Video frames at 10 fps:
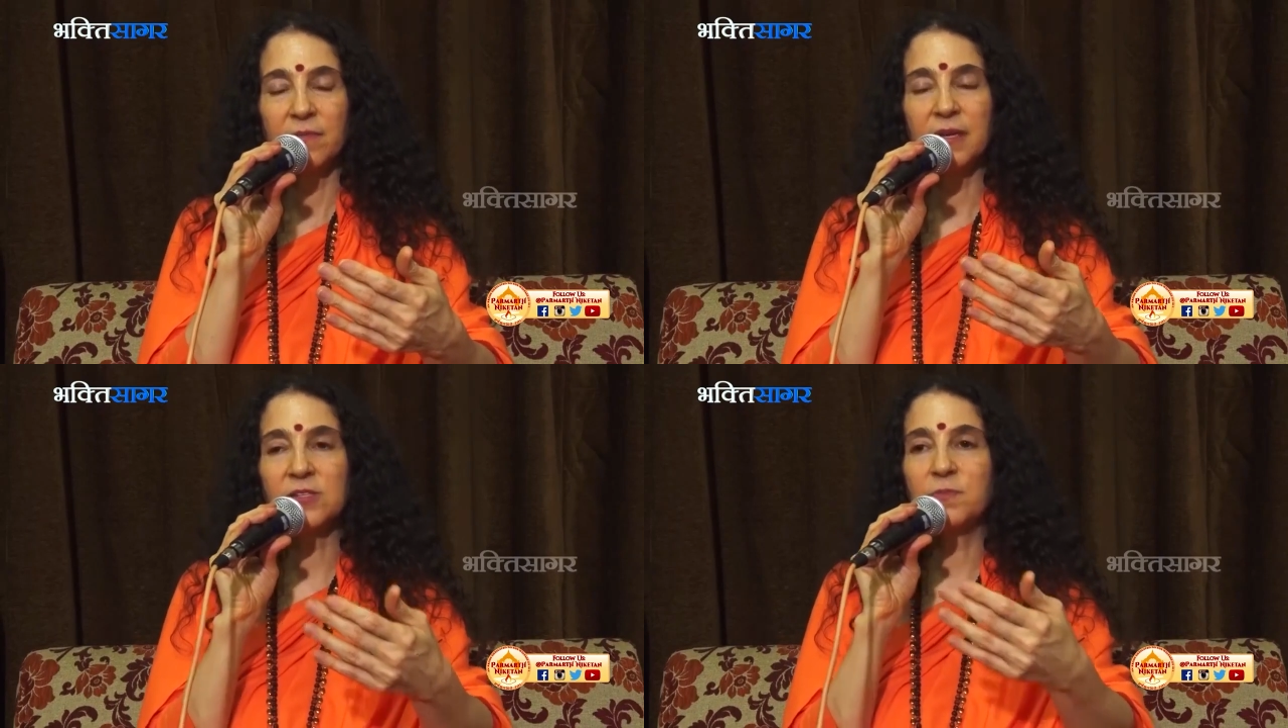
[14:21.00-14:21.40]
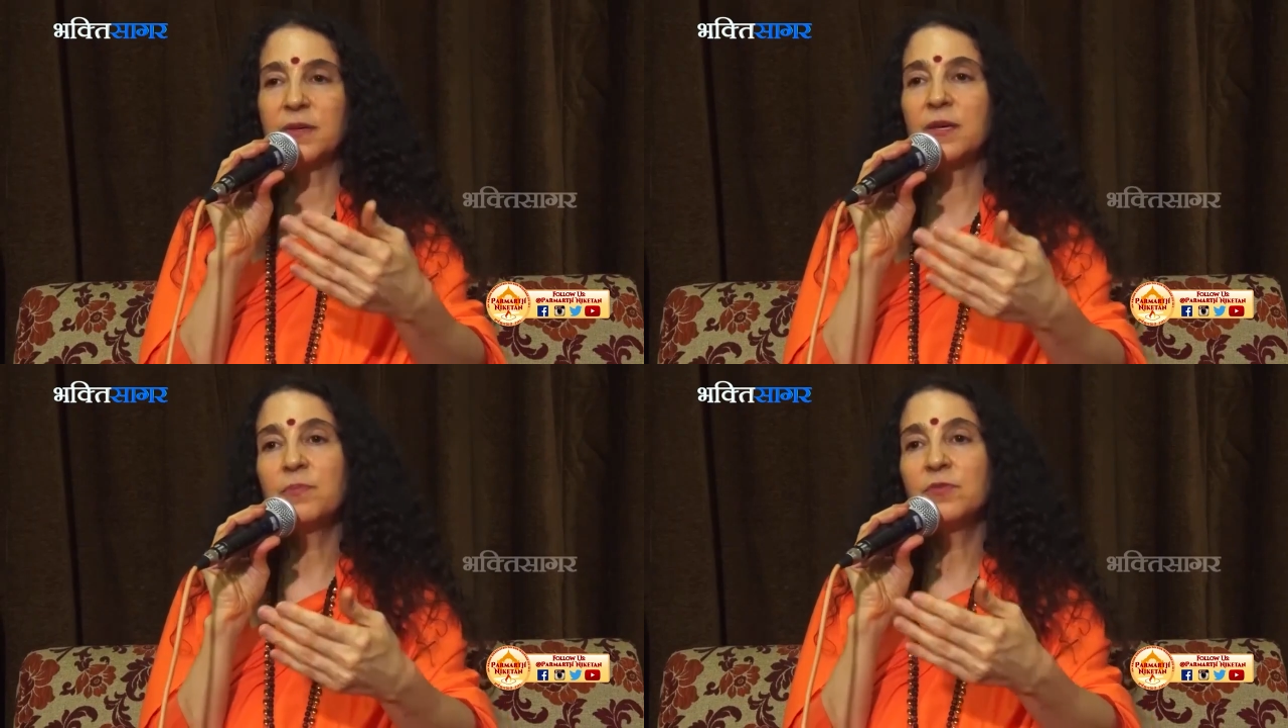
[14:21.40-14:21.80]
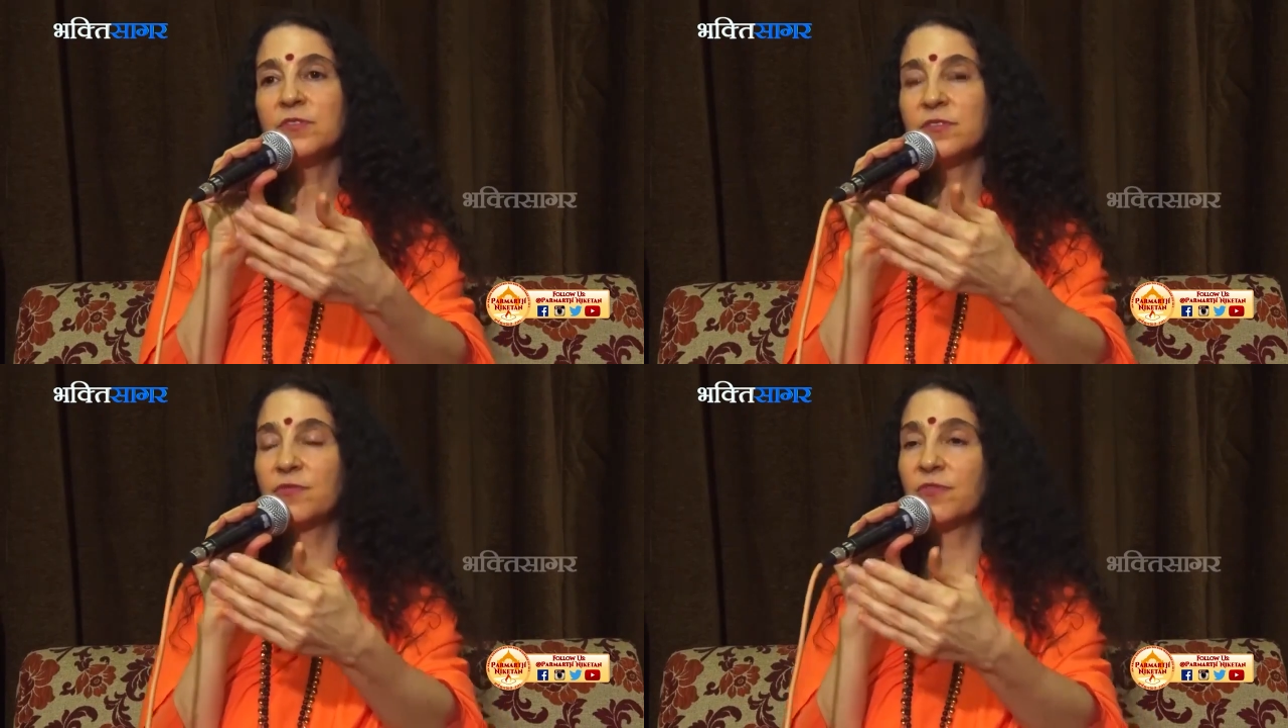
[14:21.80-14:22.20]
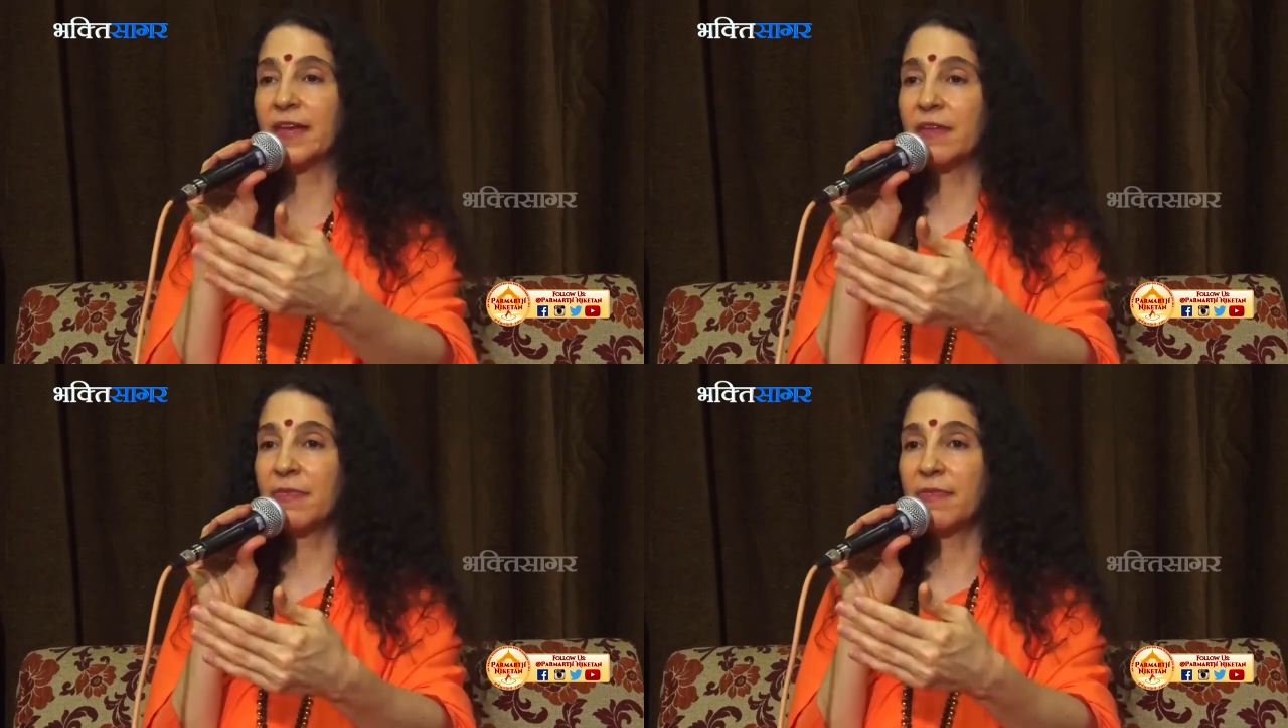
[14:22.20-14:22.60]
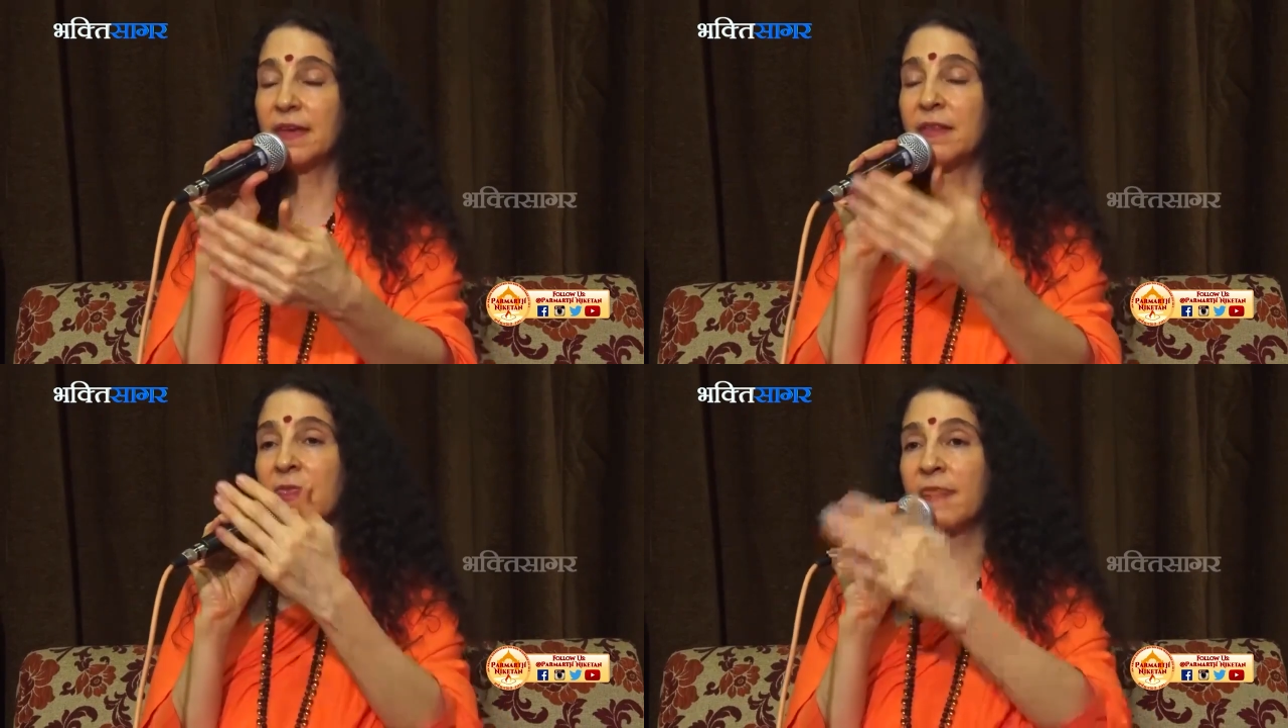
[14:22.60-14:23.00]
because people's faith
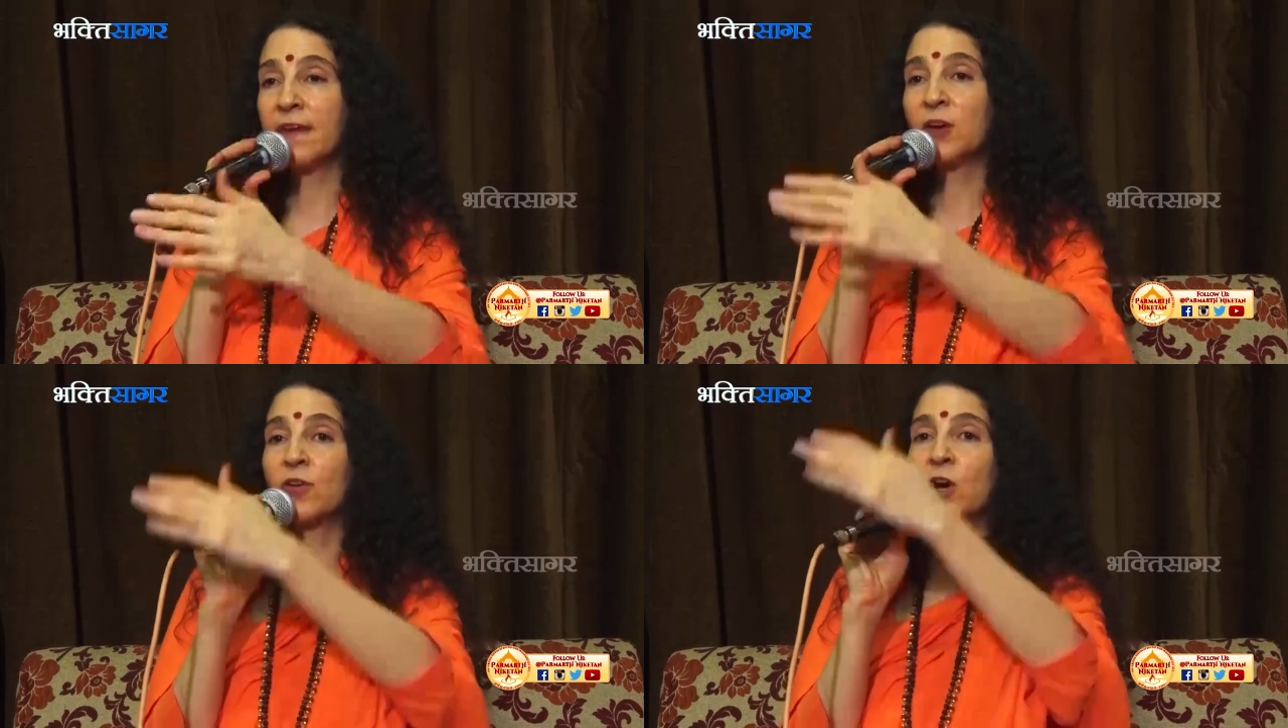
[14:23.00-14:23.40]
in their